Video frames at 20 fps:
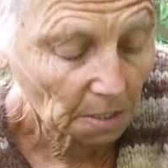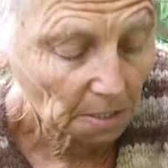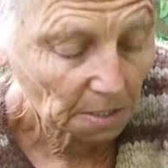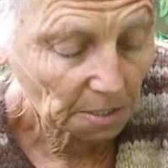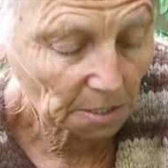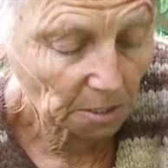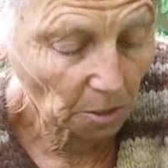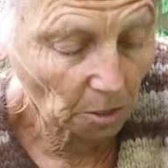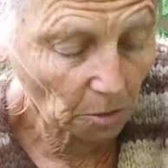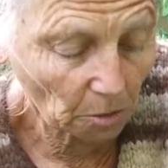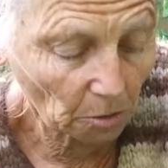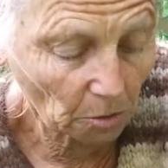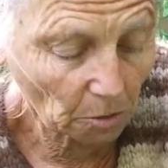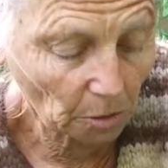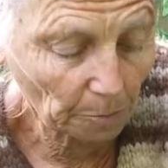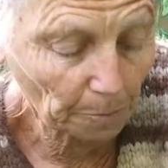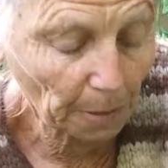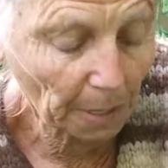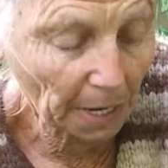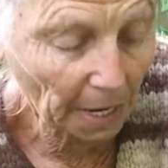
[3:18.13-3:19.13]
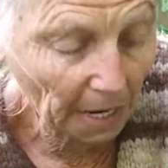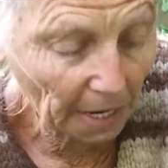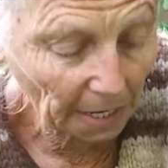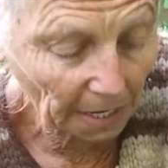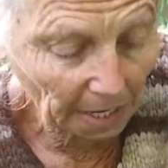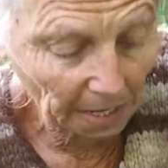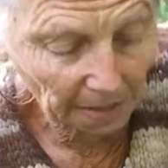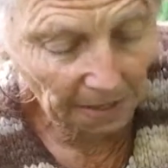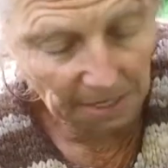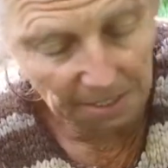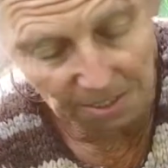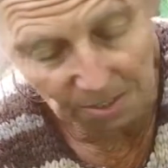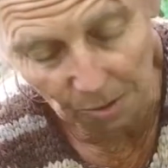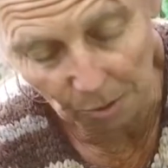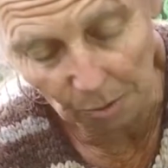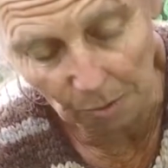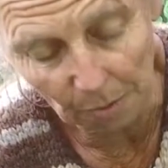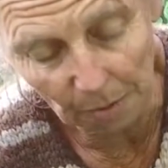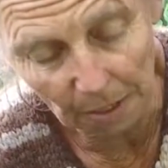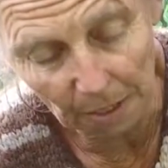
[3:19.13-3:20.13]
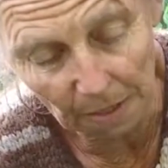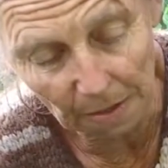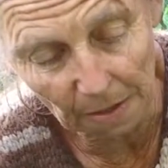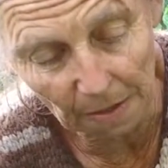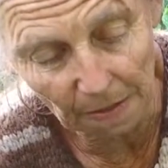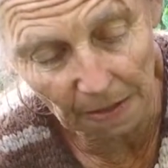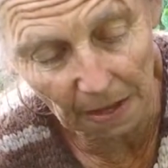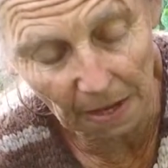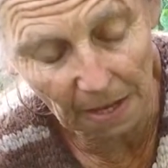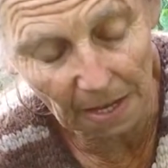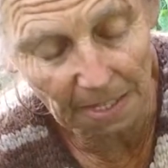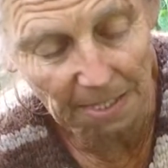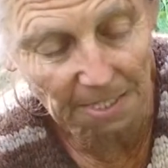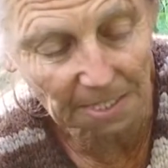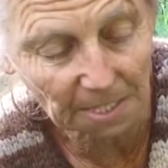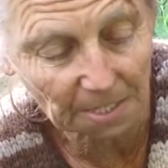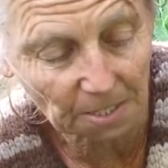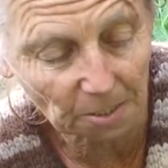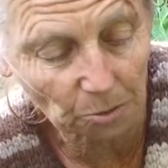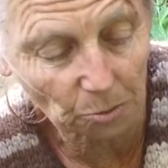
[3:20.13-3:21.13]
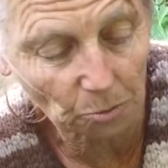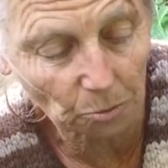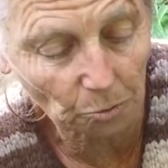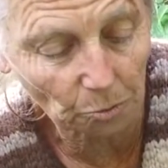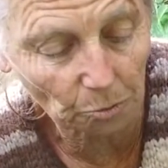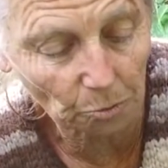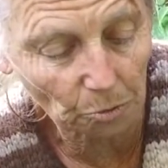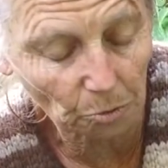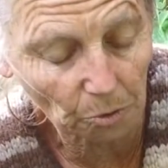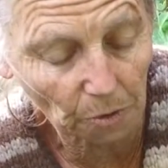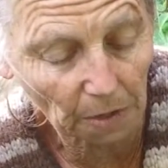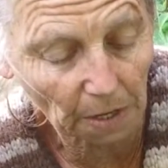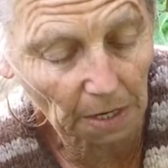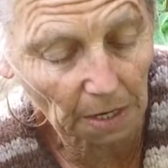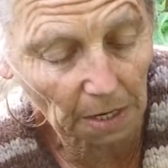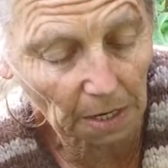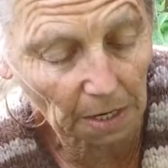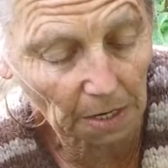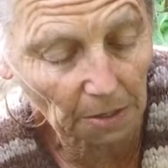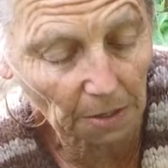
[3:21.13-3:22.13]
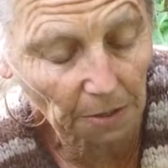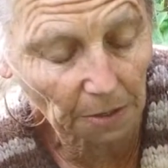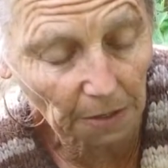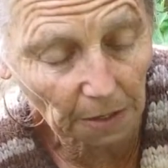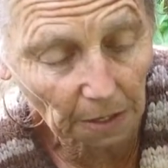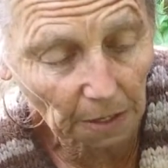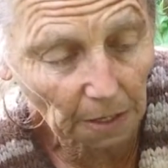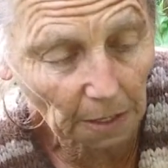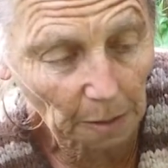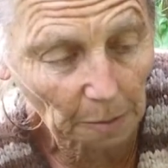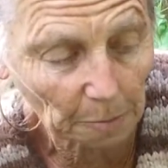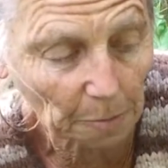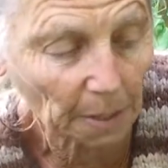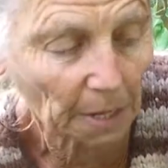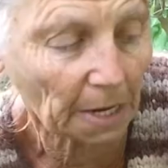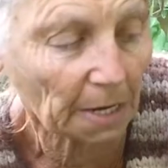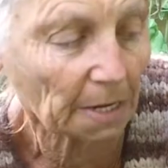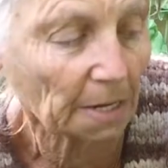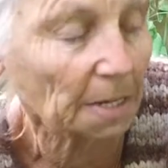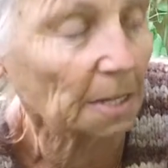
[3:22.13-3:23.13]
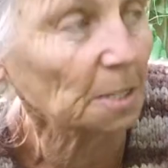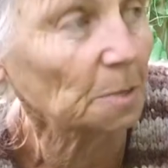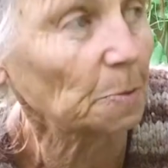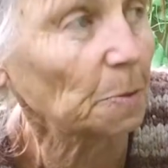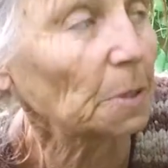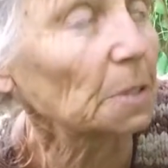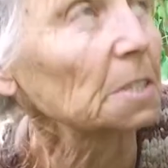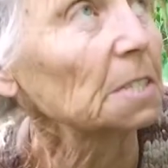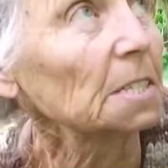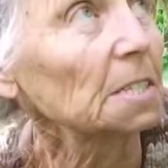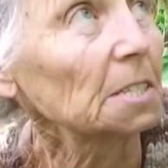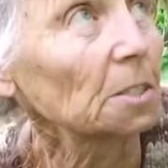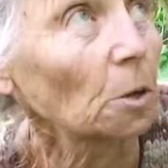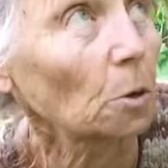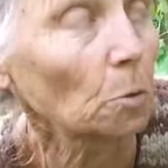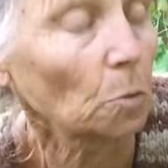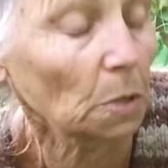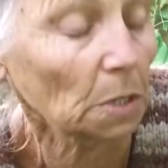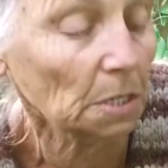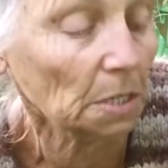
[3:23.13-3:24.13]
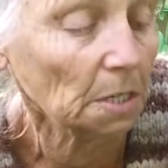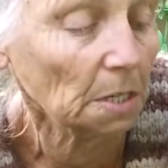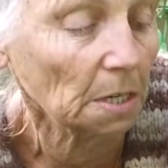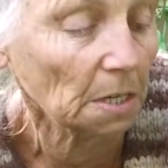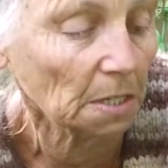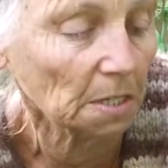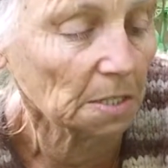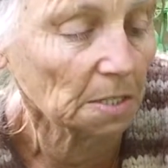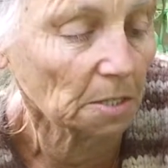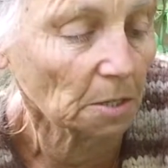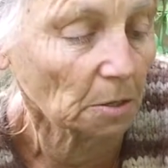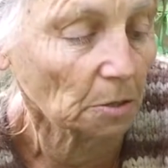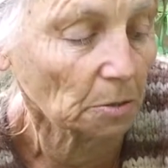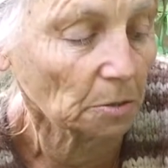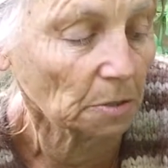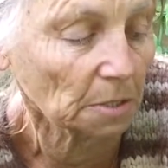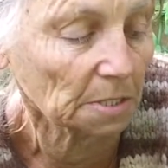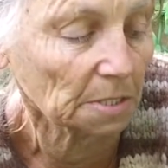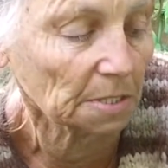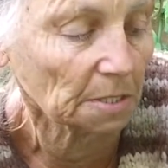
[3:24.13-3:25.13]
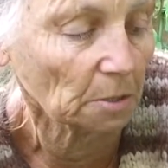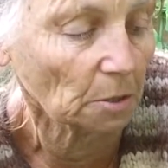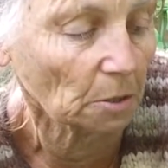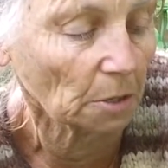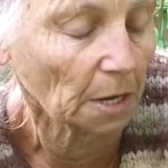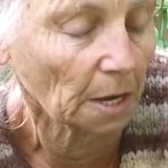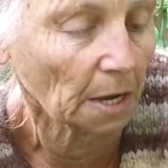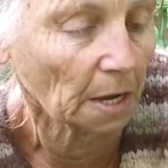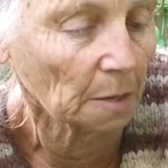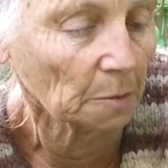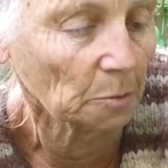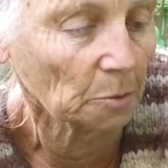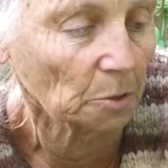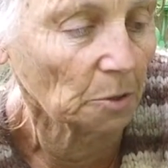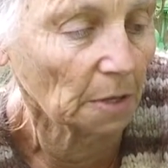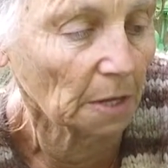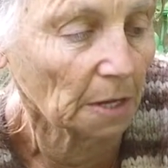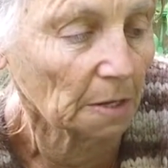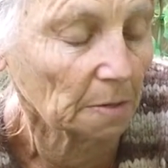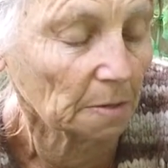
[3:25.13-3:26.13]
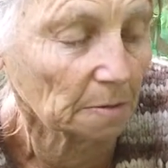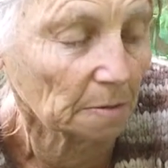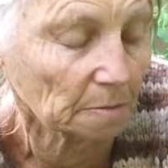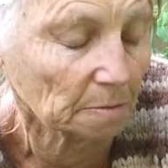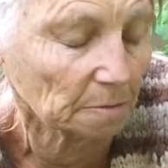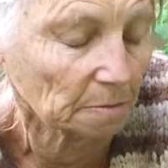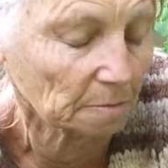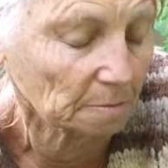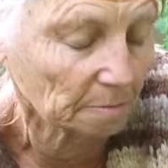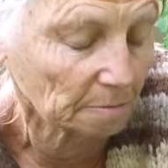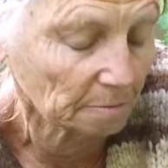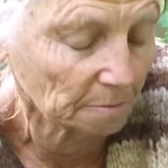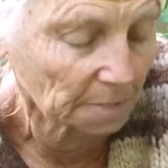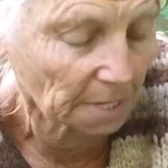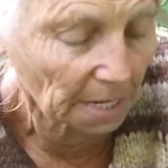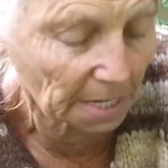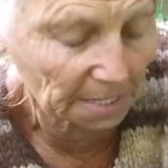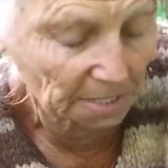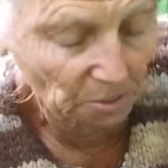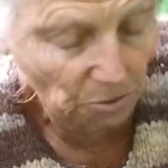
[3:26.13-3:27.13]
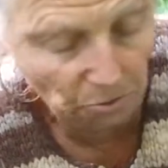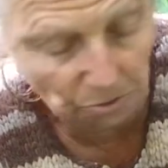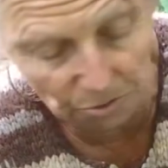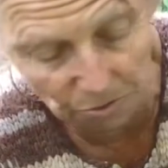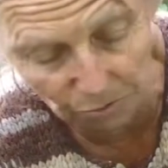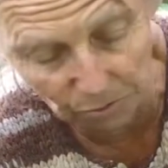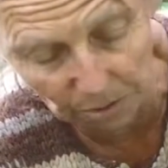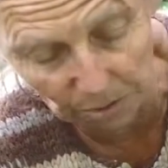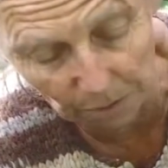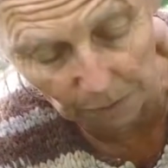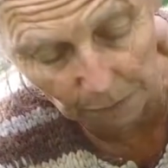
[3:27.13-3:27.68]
So partly that's going to be that they're accessing all the water they need, I think, and partly it's because there's no wind in here, so it's a lot calmer and that takes a lot of stress